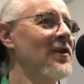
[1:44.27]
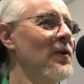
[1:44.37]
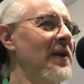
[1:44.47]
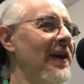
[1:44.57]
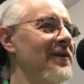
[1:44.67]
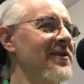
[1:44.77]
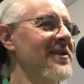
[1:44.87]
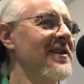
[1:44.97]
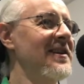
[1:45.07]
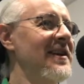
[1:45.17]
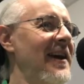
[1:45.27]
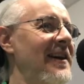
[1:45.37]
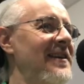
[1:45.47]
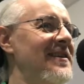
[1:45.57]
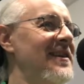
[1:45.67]

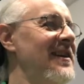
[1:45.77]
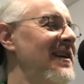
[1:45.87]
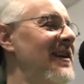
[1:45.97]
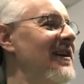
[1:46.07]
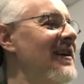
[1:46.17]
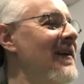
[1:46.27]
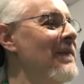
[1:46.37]
2019.